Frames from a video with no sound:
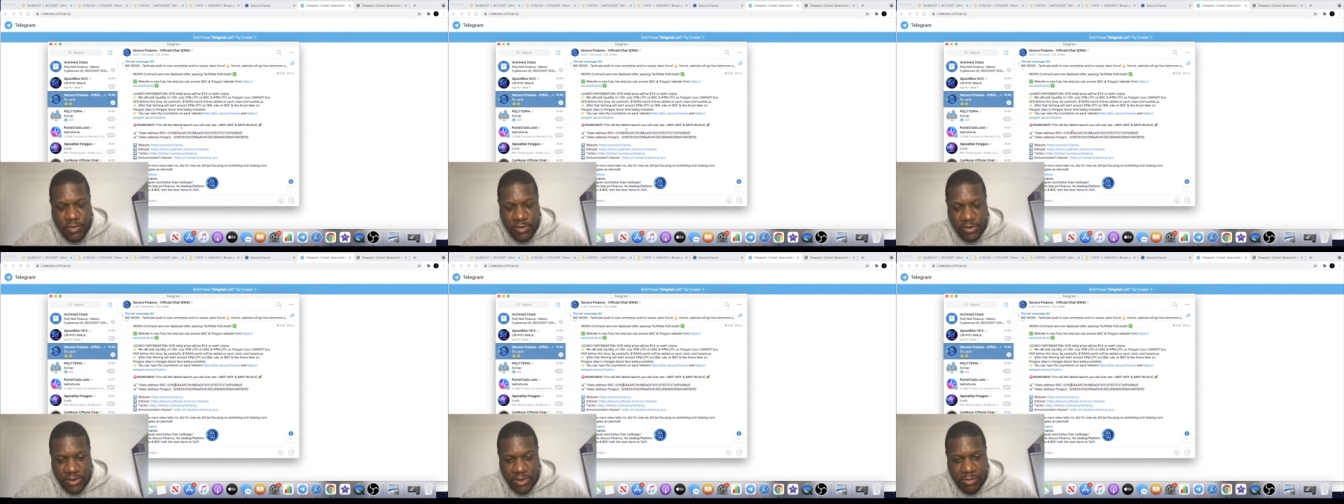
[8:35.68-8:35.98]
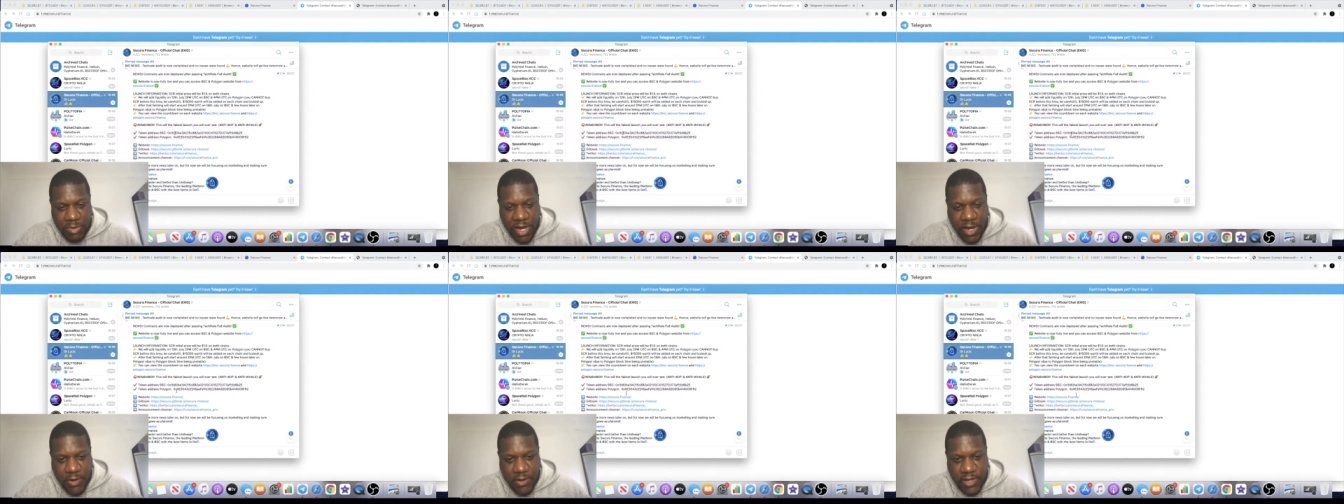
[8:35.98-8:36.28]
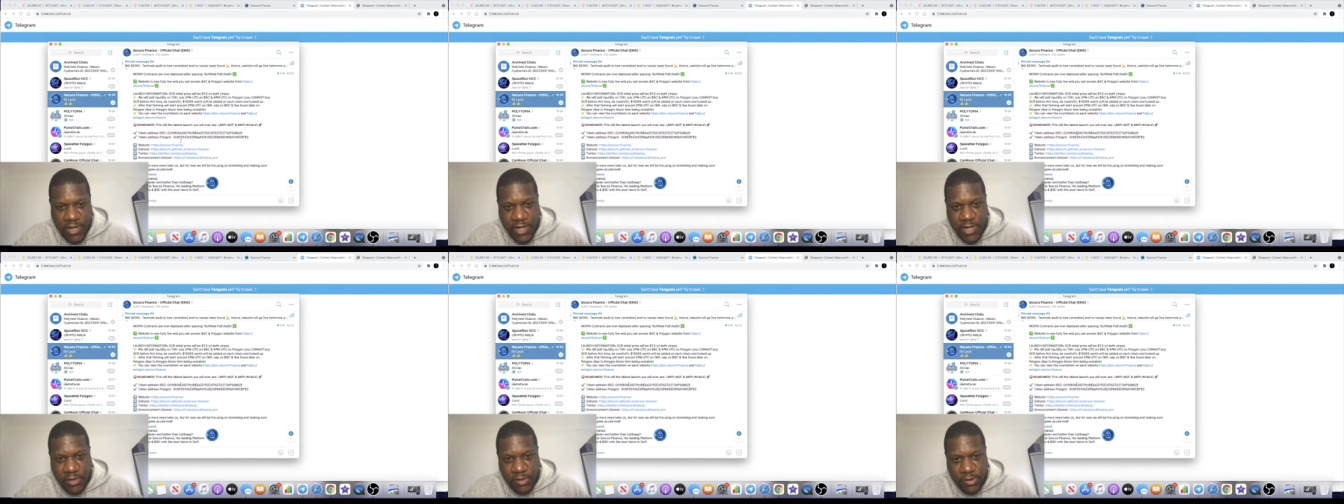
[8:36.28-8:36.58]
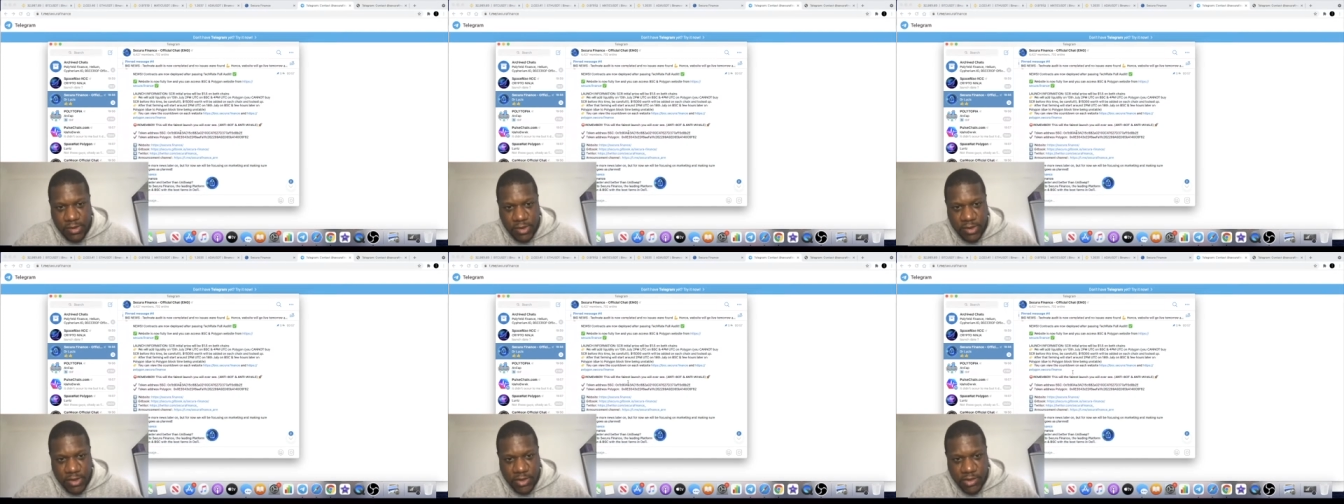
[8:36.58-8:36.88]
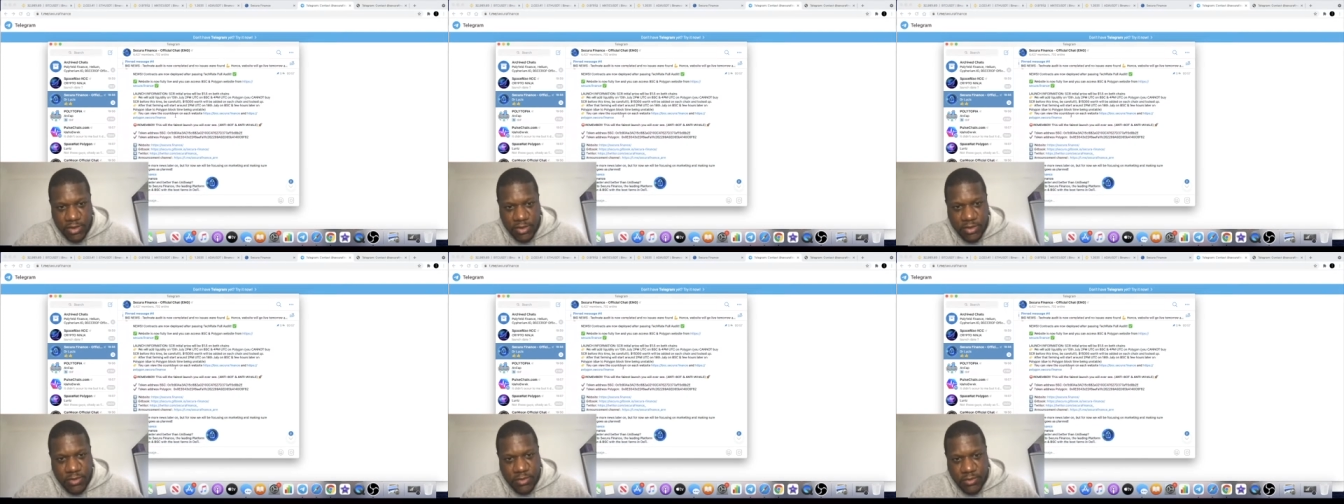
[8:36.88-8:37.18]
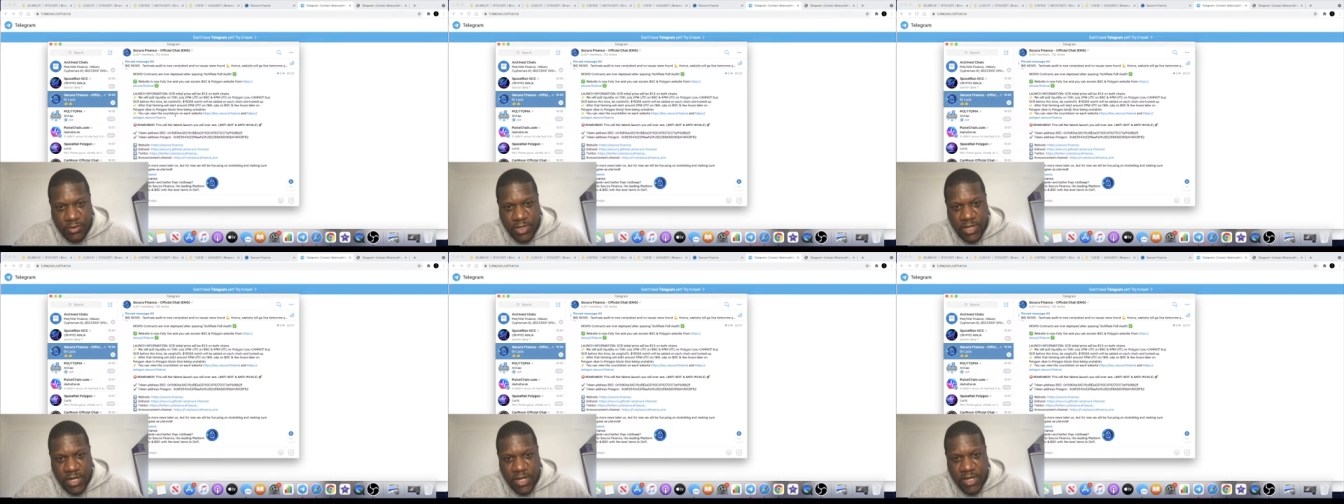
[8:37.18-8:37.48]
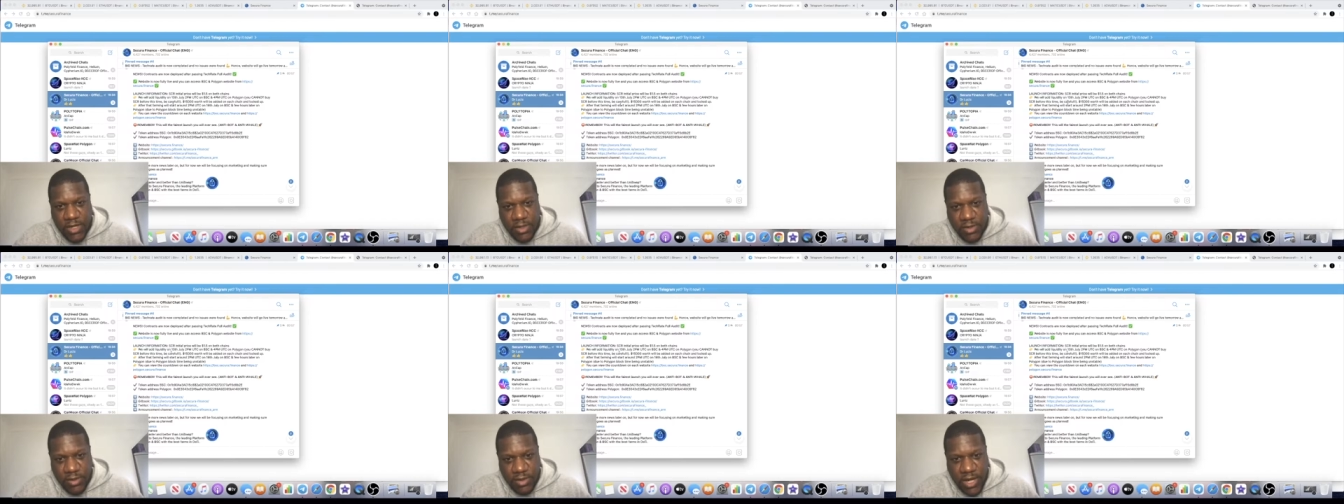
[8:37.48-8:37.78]
apparently.
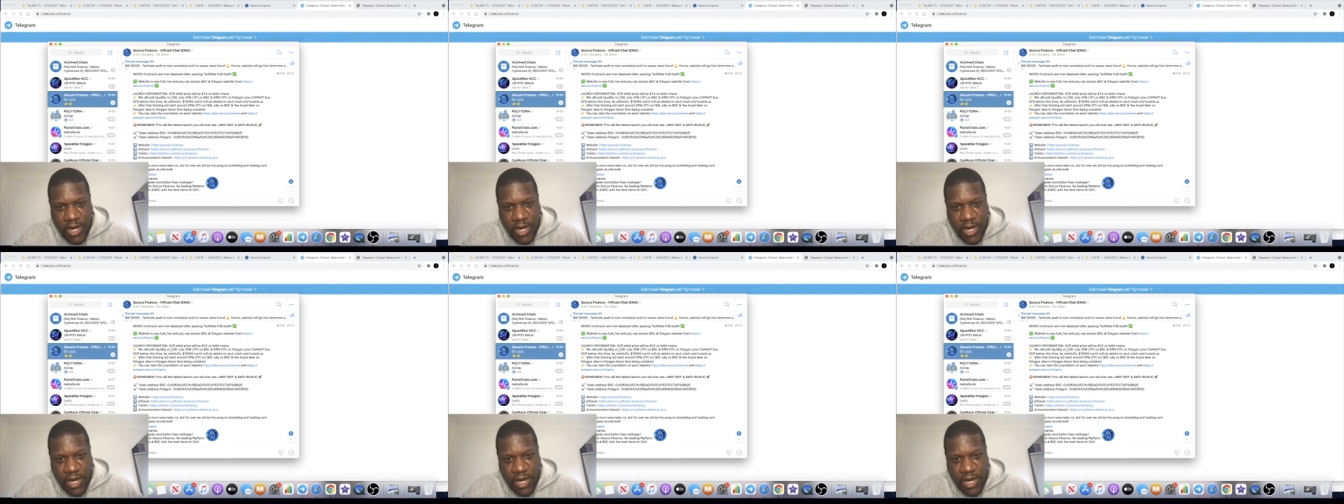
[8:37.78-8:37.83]
Okay.